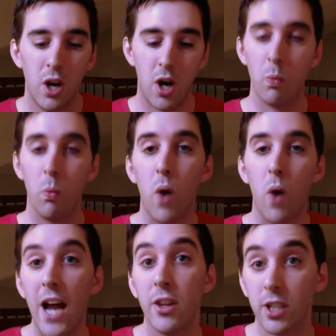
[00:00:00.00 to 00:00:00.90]
on
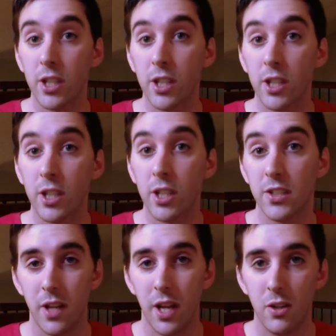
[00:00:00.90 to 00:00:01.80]
why they're going to
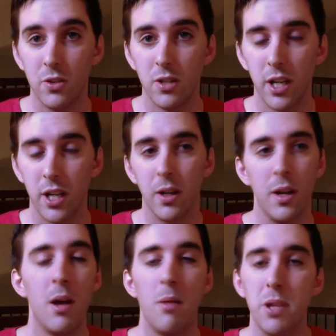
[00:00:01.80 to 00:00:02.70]
sign up for that
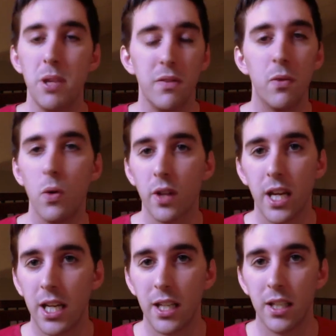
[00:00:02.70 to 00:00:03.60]
newsletter before
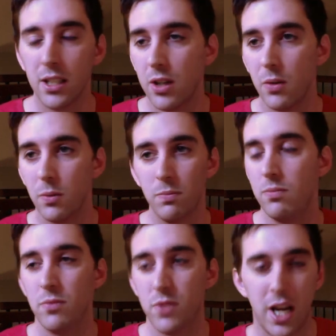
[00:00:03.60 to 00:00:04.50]
they,
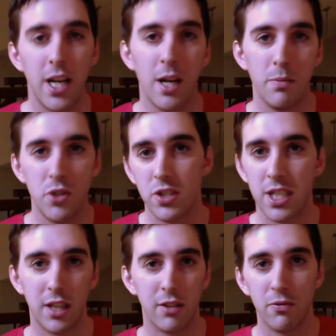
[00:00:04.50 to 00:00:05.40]
sign up just to
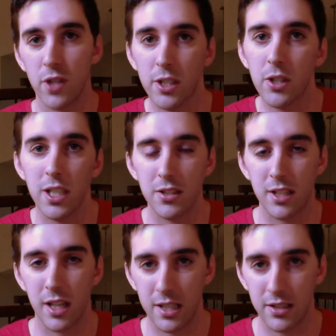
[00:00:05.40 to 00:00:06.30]
get the free goodies
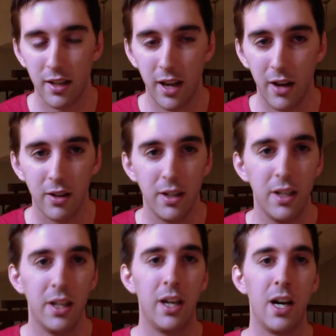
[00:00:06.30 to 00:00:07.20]
that I send out.
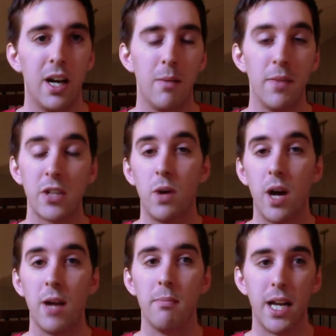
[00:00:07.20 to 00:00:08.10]
That's
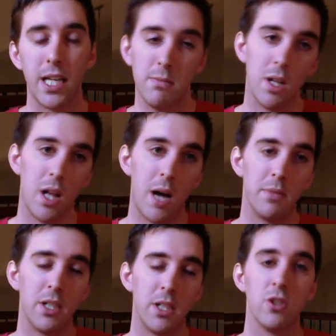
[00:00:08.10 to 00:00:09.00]
why my email
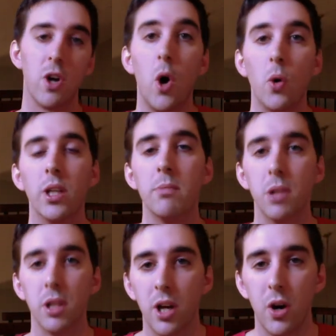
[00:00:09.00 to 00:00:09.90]
opt-in is only
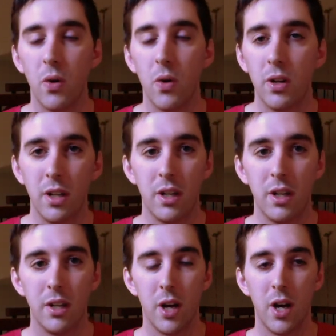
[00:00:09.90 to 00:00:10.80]
below
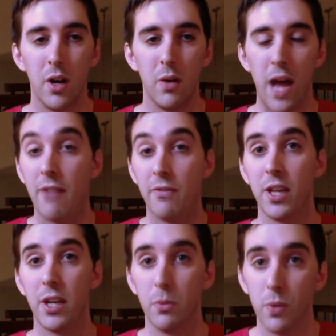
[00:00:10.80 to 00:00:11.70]
after
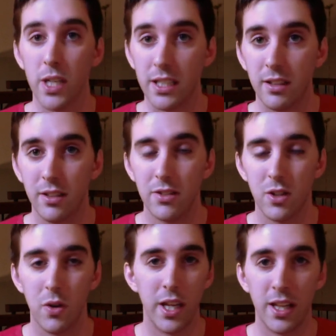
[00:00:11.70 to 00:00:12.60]
they read.
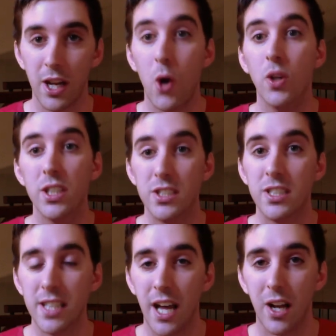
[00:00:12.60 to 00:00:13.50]
So they only see
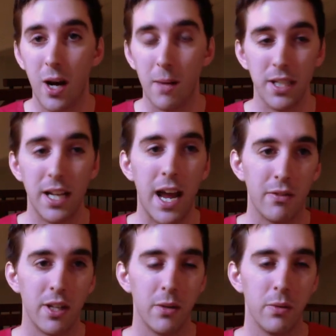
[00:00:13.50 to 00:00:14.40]
that opt-in
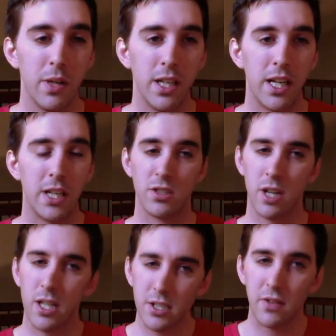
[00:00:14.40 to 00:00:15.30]
after they read. And
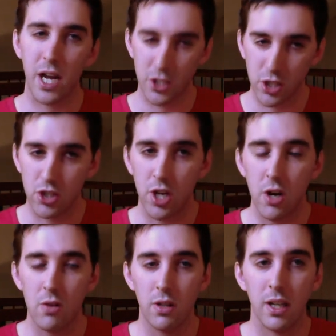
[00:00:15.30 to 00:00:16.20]
studies have actually
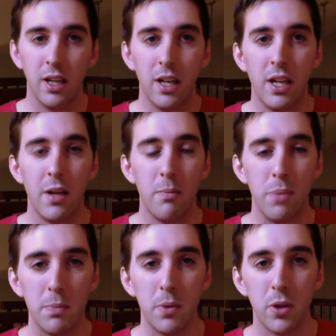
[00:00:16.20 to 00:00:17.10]
shown that
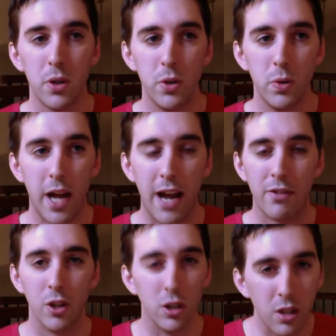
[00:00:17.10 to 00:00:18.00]
people who have to
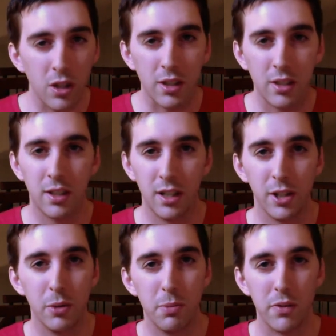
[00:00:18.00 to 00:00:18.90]
look a
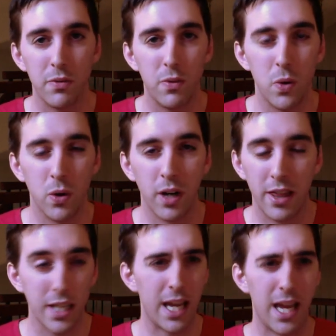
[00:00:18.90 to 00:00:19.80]
little bit for, I
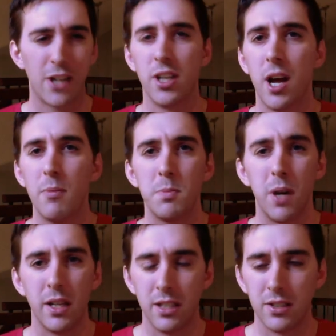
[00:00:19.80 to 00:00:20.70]
think actually
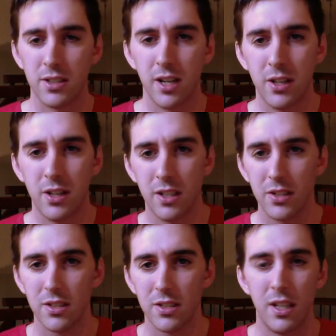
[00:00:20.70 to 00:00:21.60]
HubSpot did a study on this,